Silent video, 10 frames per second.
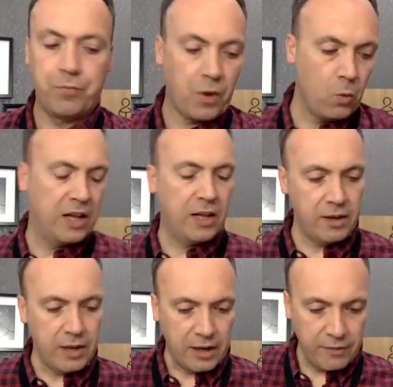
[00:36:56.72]
Well, I'll
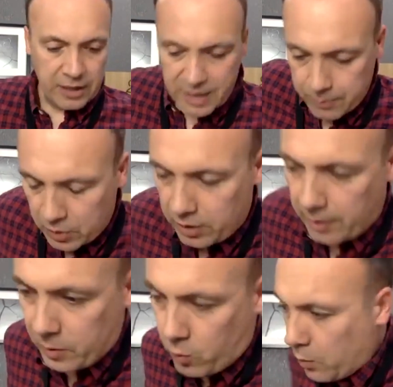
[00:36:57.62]
give an example. I
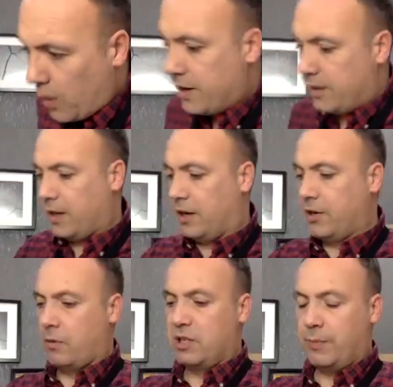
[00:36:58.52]
mean, Wendy, I
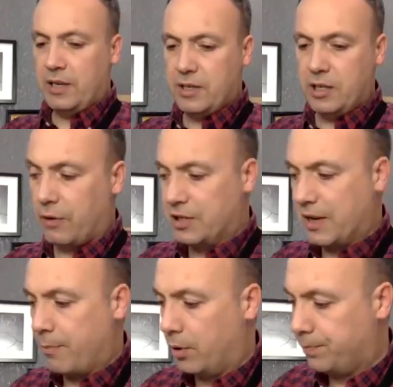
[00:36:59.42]
know as a PE teacher, for
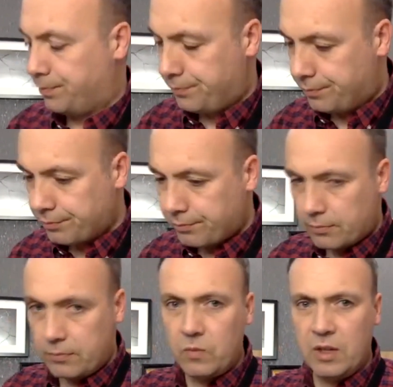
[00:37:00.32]
example.
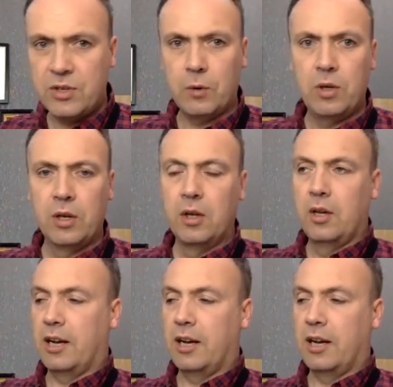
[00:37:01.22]
So a